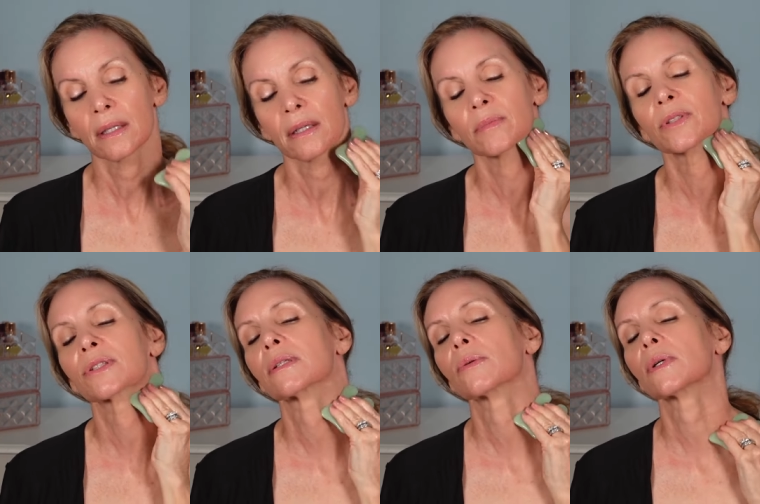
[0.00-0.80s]
Now I'm
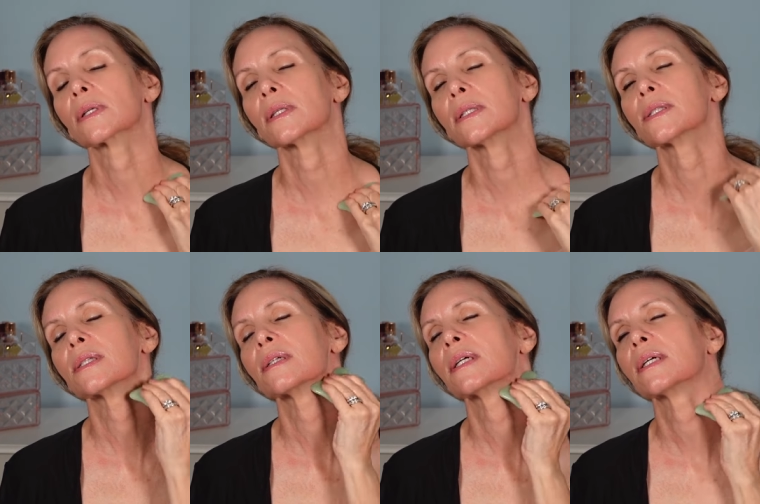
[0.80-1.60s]
just going to work
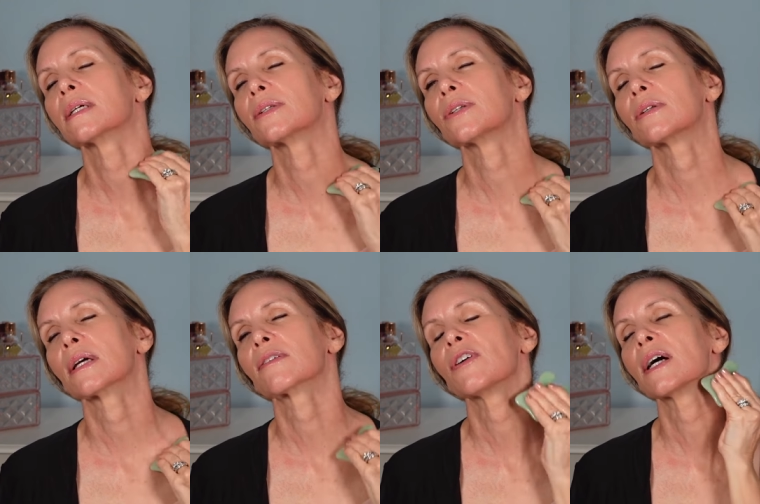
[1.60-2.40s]
this area. do
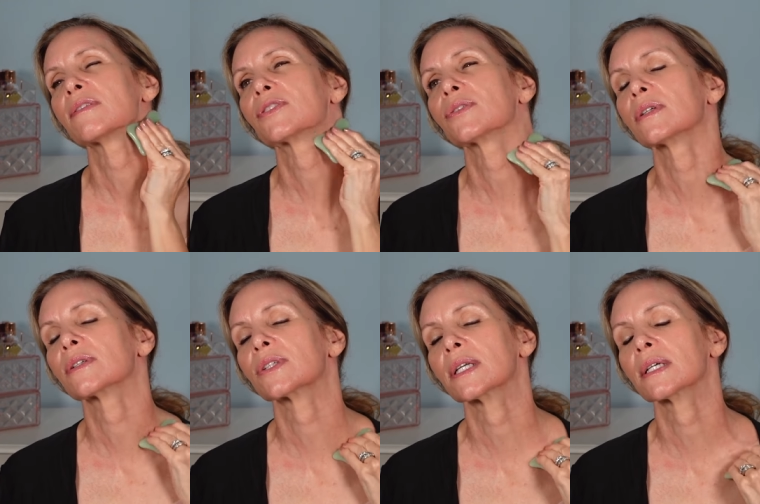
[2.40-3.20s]
like five
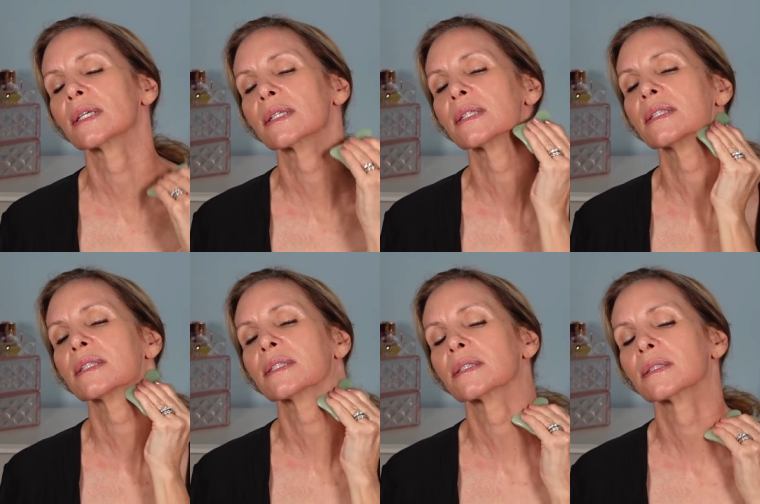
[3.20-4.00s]
strokes down like
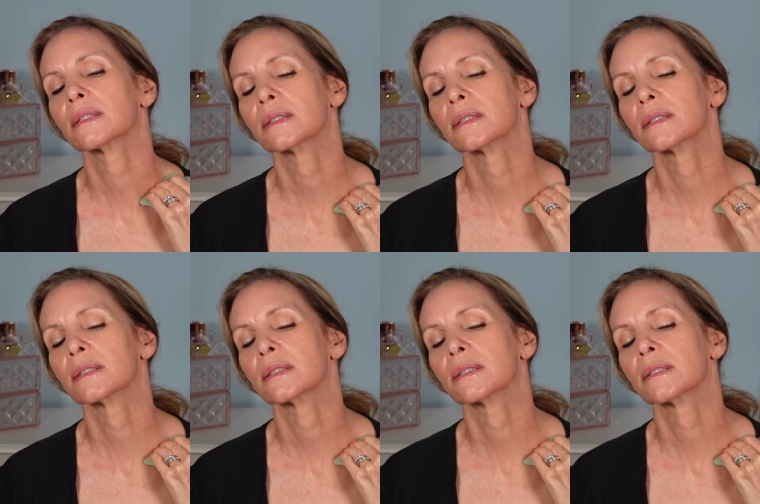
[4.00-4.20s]
this.